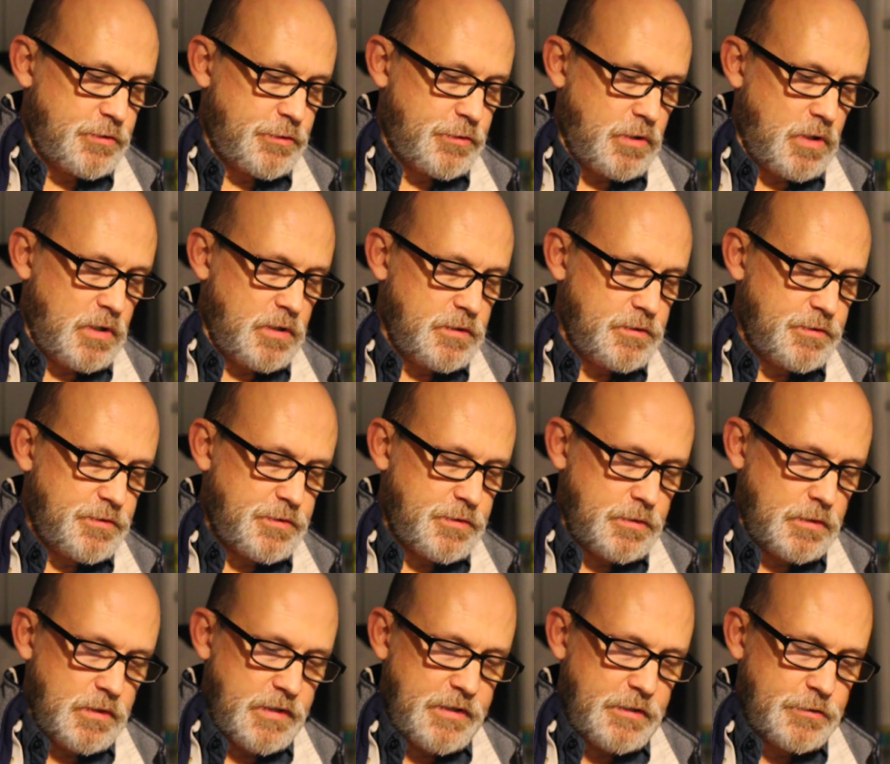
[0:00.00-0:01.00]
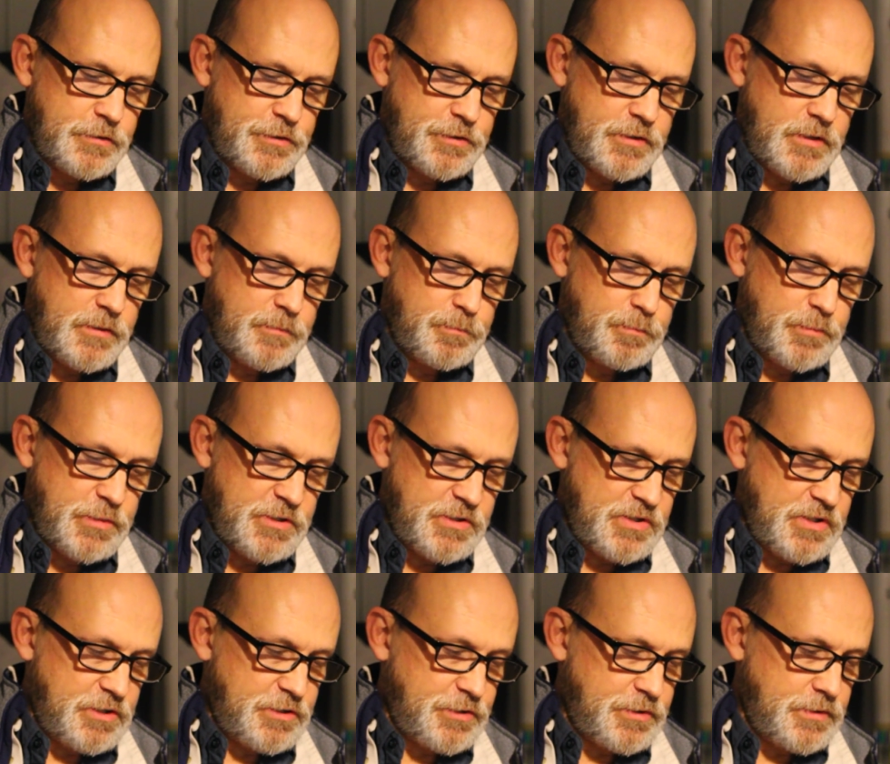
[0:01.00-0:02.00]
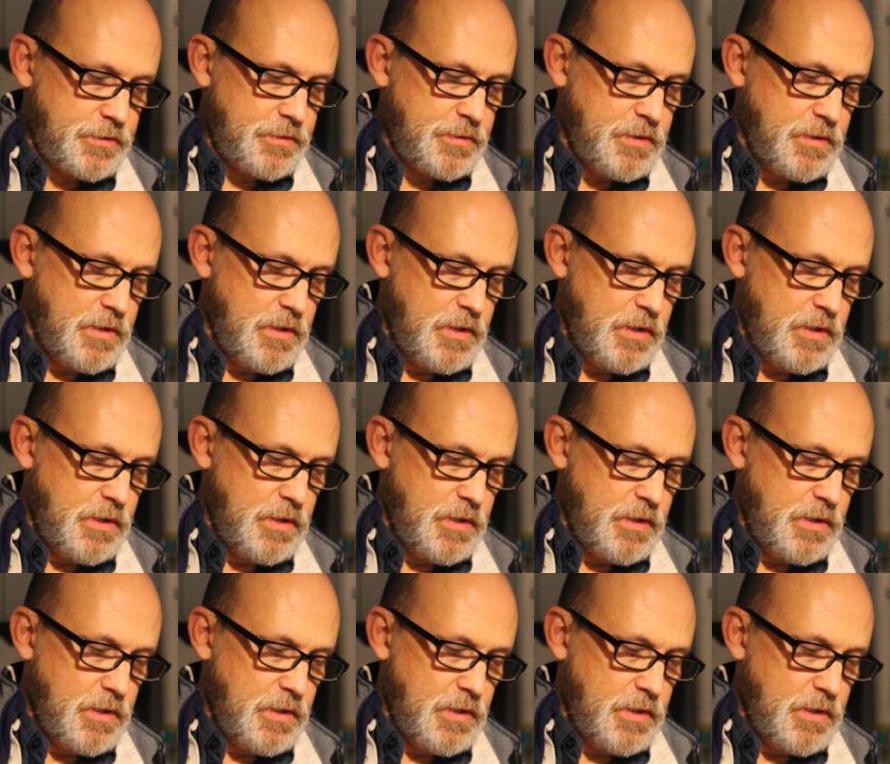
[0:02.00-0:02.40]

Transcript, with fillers: are drawn to leadership position